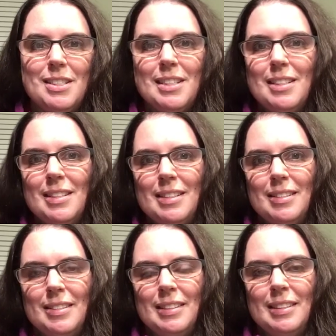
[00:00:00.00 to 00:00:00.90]
that
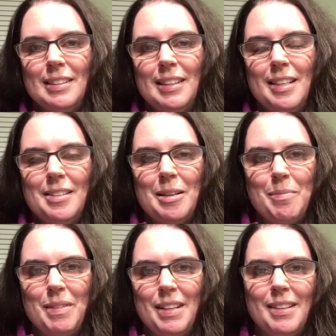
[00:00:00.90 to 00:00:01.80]
it's
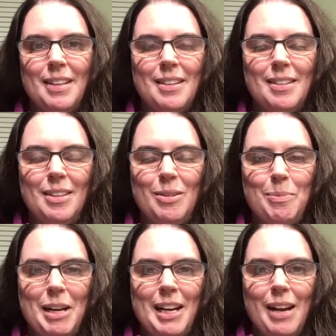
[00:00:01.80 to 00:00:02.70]
something that you
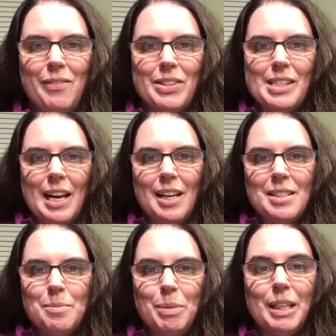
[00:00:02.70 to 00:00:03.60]
might have
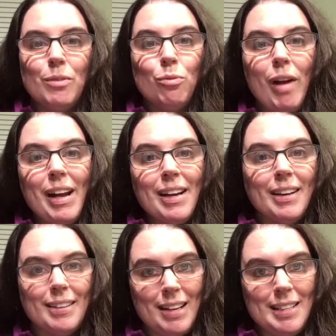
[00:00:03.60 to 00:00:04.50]
inside, but
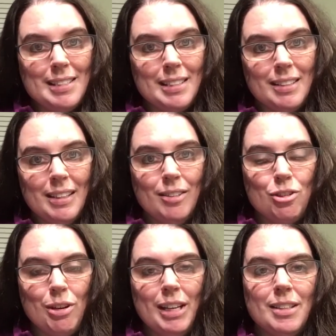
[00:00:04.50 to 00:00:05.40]
recognize it and
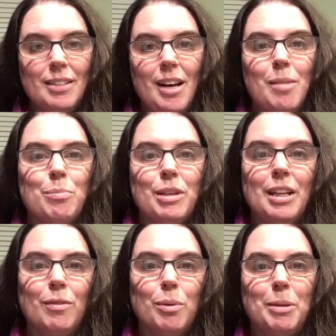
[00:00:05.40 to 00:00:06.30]
try to not bring
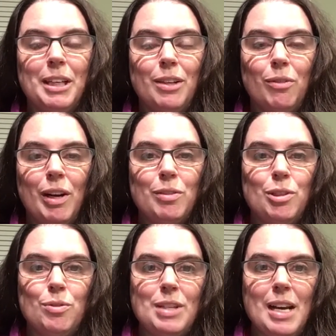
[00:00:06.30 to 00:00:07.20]
everybody around
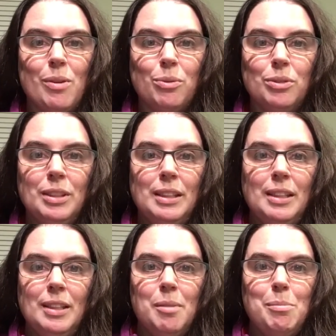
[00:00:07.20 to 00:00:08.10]
you down.
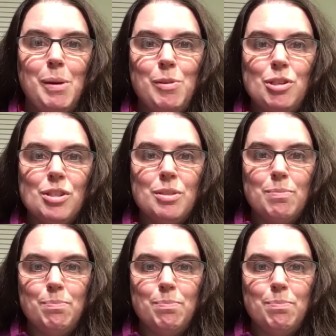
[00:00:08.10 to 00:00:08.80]
Maybe just